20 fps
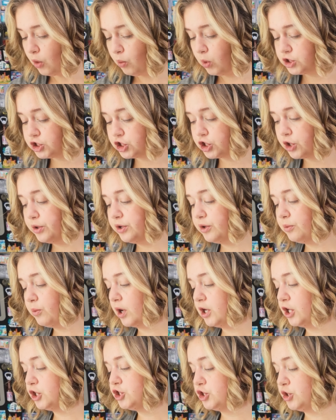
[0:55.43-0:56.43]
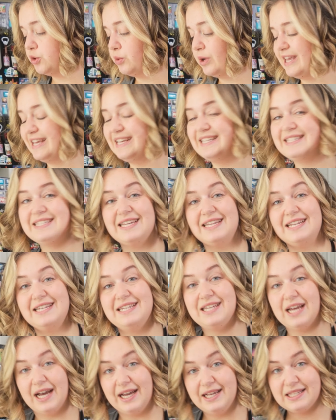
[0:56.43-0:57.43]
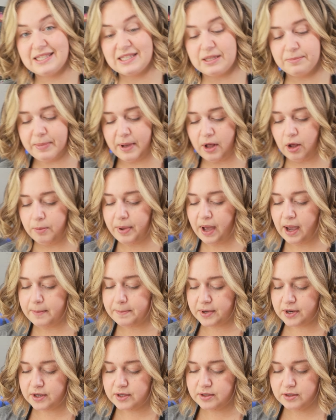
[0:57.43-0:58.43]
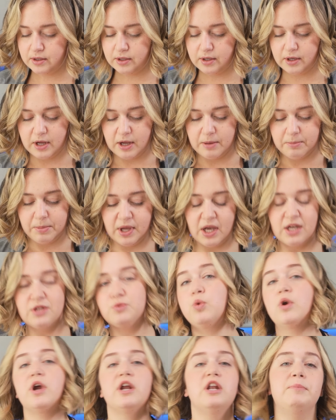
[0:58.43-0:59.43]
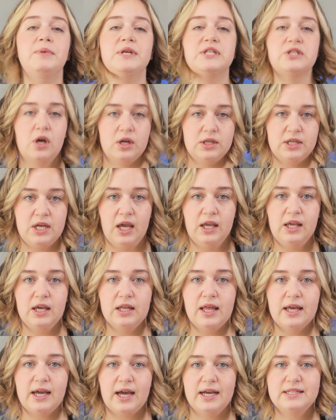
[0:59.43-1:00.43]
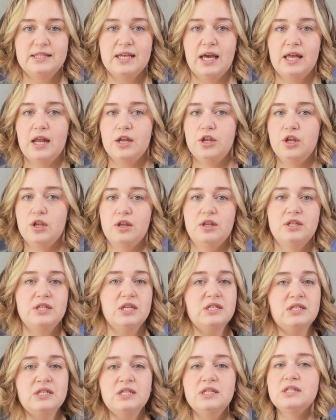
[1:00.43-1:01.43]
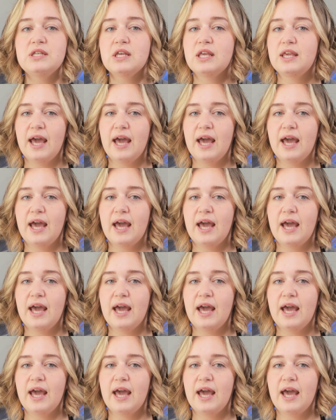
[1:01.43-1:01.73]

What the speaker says: What you're going to want to do is dice the bell pepper because we're going to be sauteing it, like I said, and since this is a